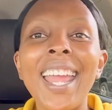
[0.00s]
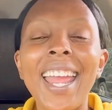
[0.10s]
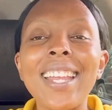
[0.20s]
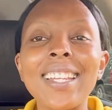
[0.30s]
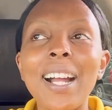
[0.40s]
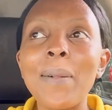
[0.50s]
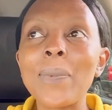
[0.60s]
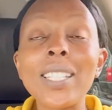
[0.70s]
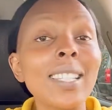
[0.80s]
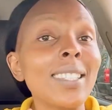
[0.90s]
and um
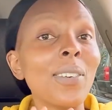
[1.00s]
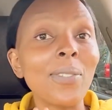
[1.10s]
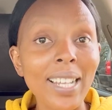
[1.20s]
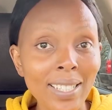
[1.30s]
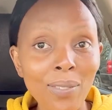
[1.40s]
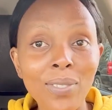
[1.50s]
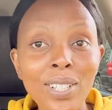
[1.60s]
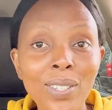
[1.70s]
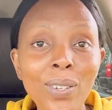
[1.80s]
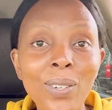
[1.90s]
this is the first
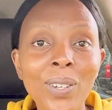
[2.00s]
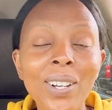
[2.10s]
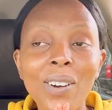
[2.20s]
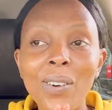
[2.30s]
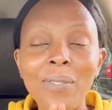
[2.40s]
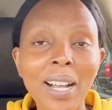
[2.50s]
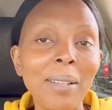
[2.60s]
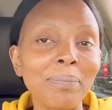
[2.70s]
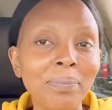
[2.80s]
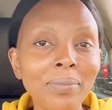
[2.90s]
video of
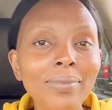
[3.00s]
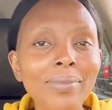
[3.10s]
um